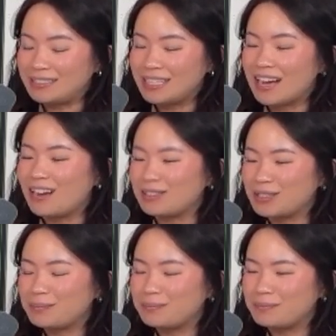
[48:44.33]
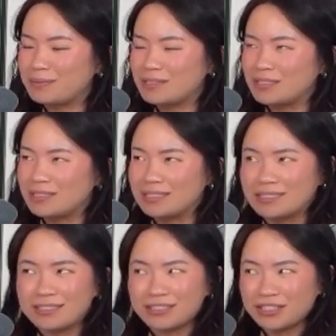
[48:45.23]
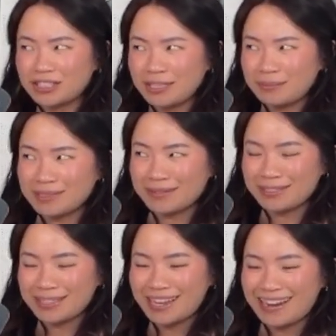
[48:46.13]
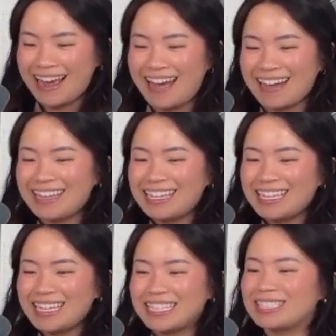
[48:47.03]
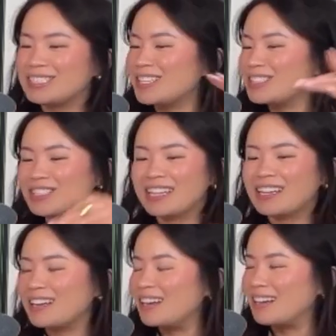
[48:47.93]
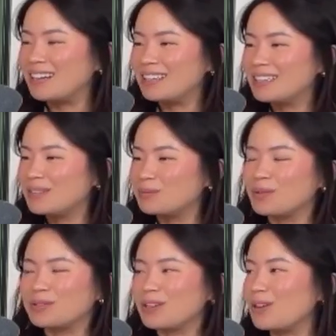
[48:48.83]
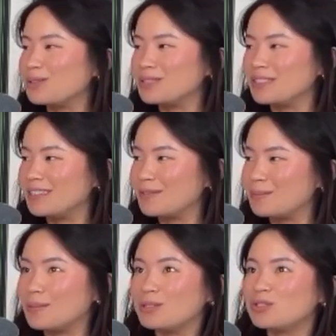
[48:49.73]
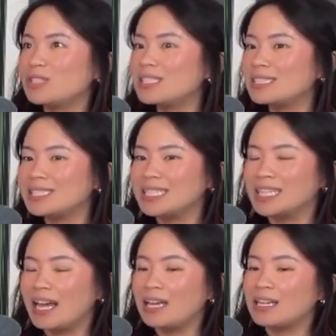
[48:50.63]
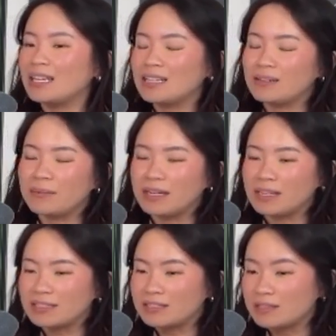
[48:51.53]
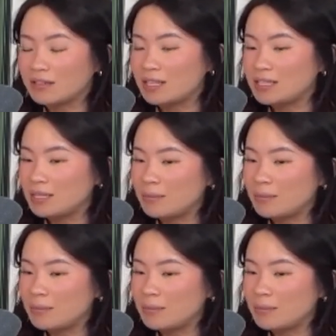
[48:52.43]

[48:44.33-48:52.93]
Yeah. Entrepreneurship. Is that what you said? Yeah. Is such like a roller coaster of emotions and like, oh my gosh, that's crazy.